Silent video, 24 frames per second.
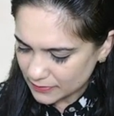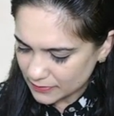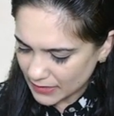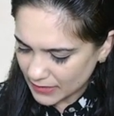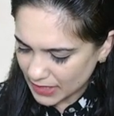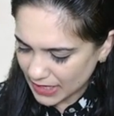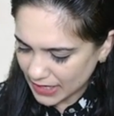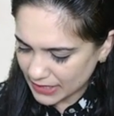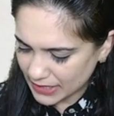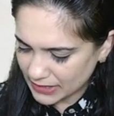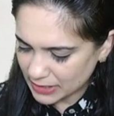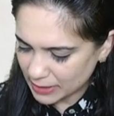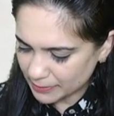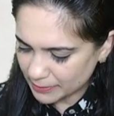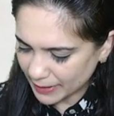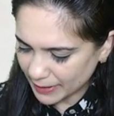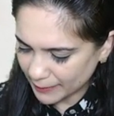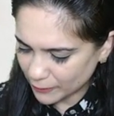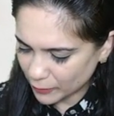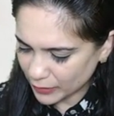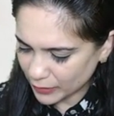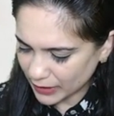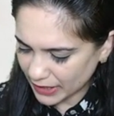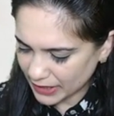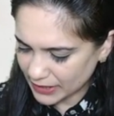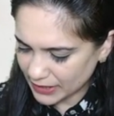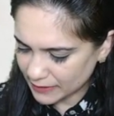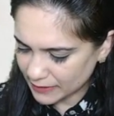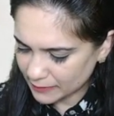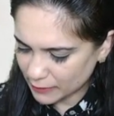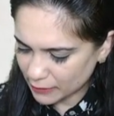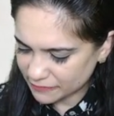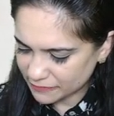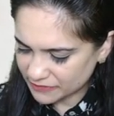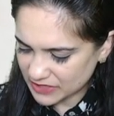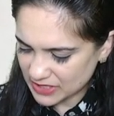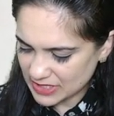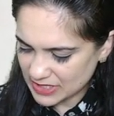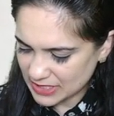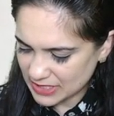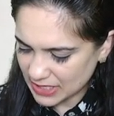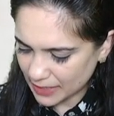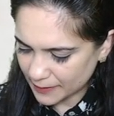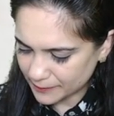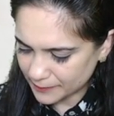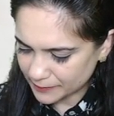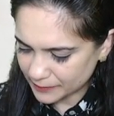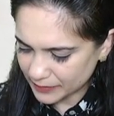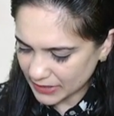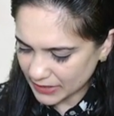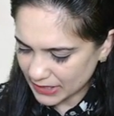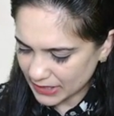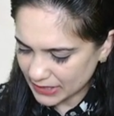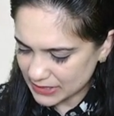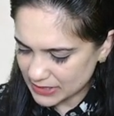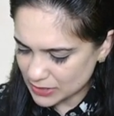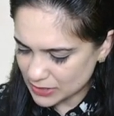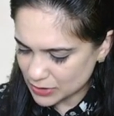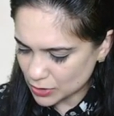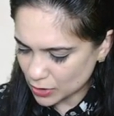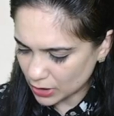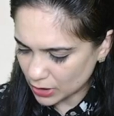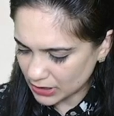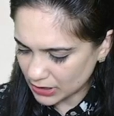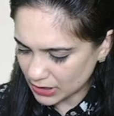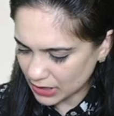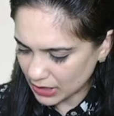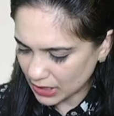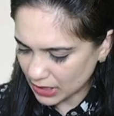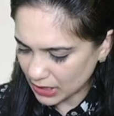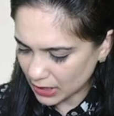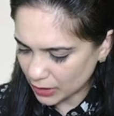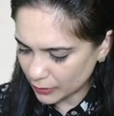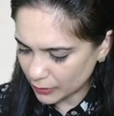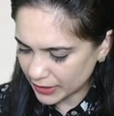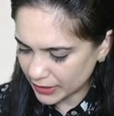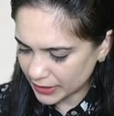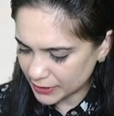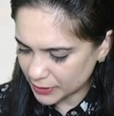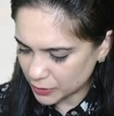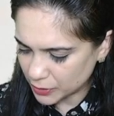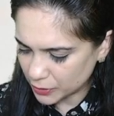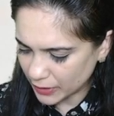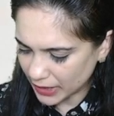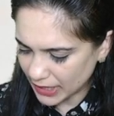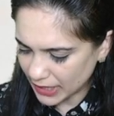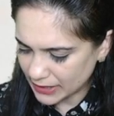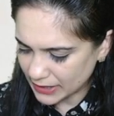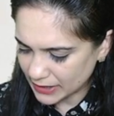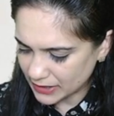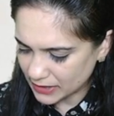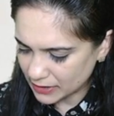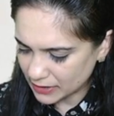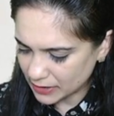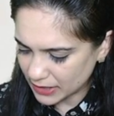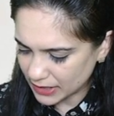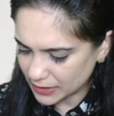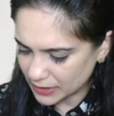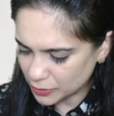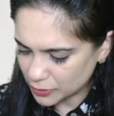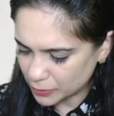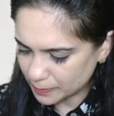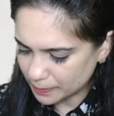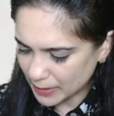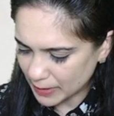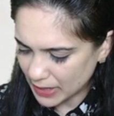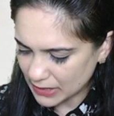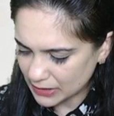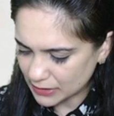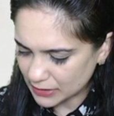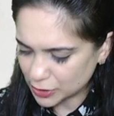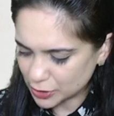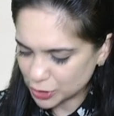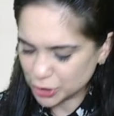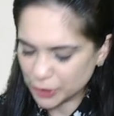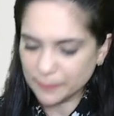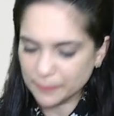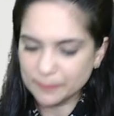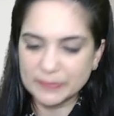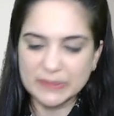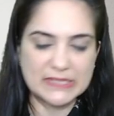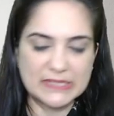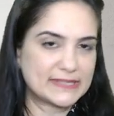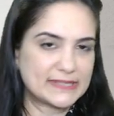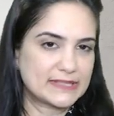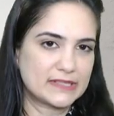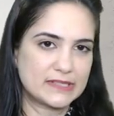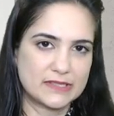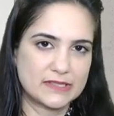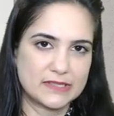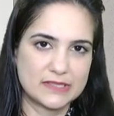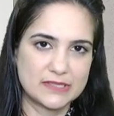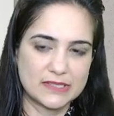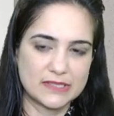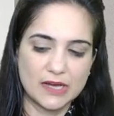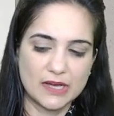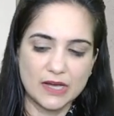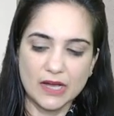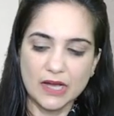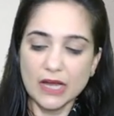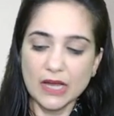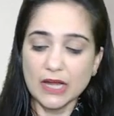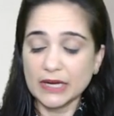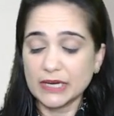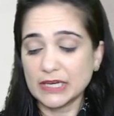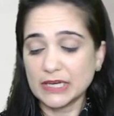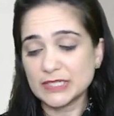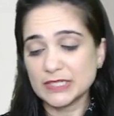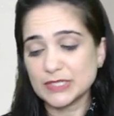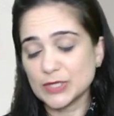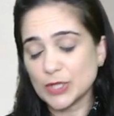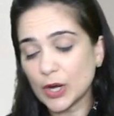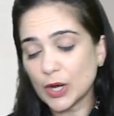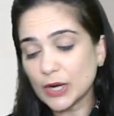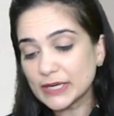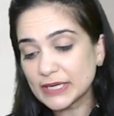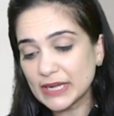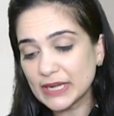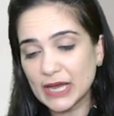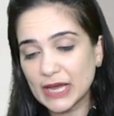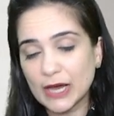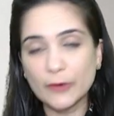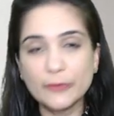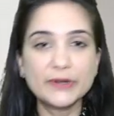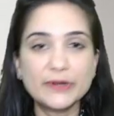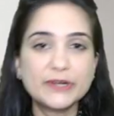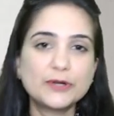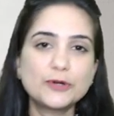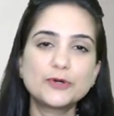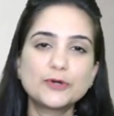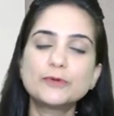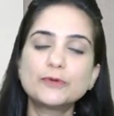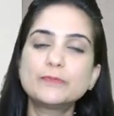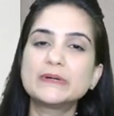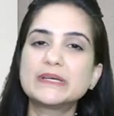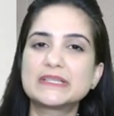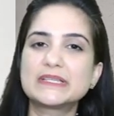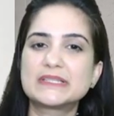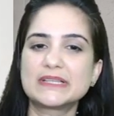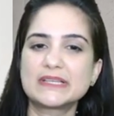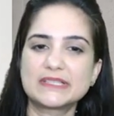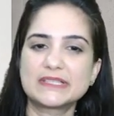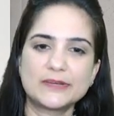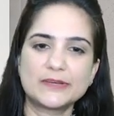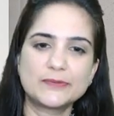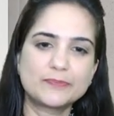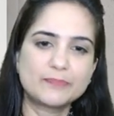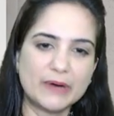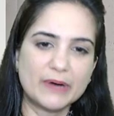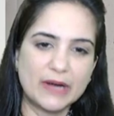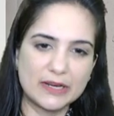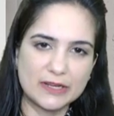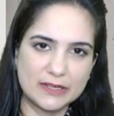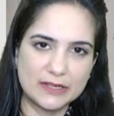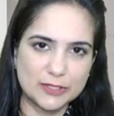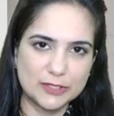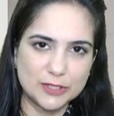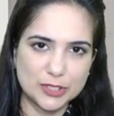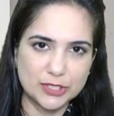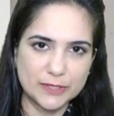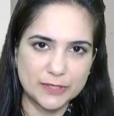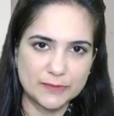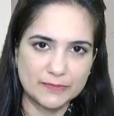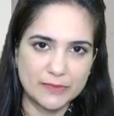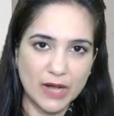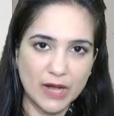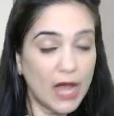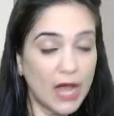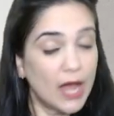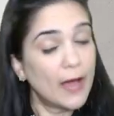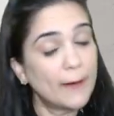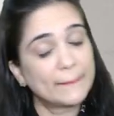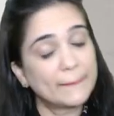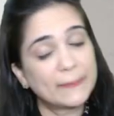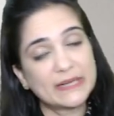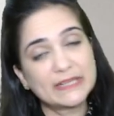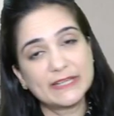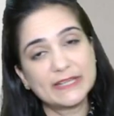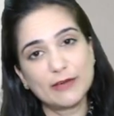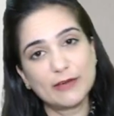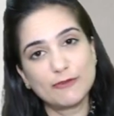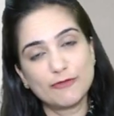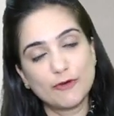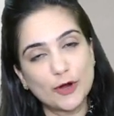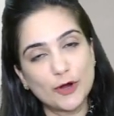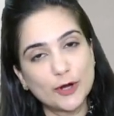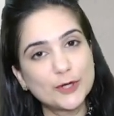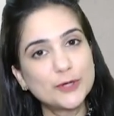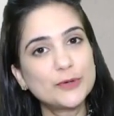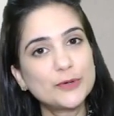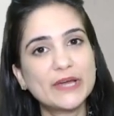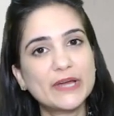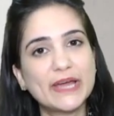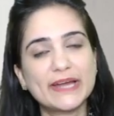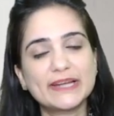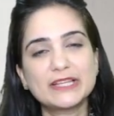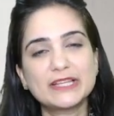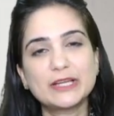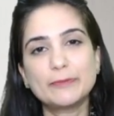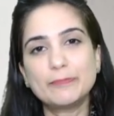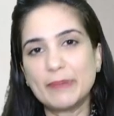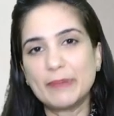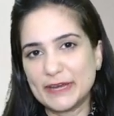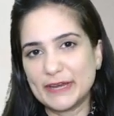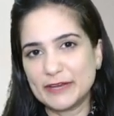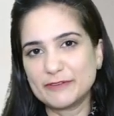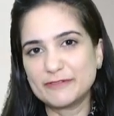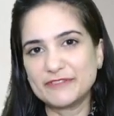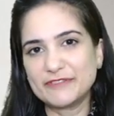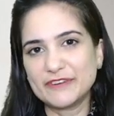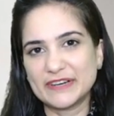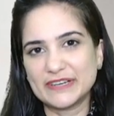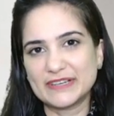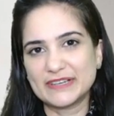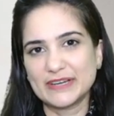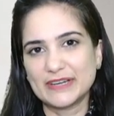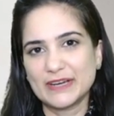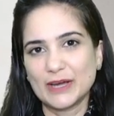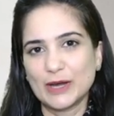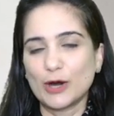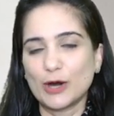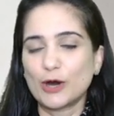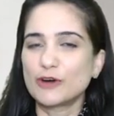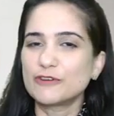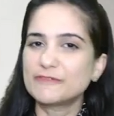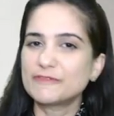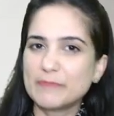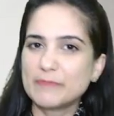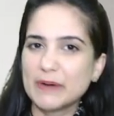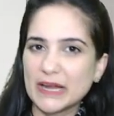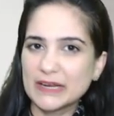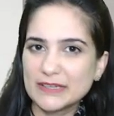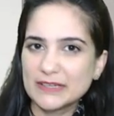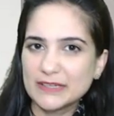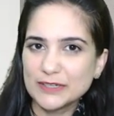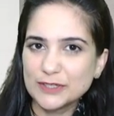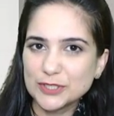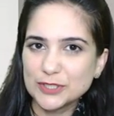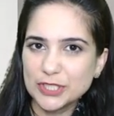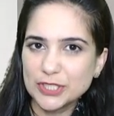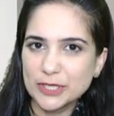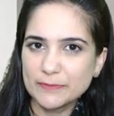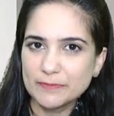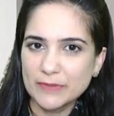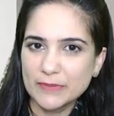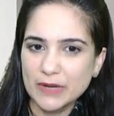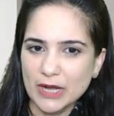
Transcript: and the memorandum of this company does not allow it to enter into partnership business does not allow it to do business in partnership but they want to get the benefit of partnership.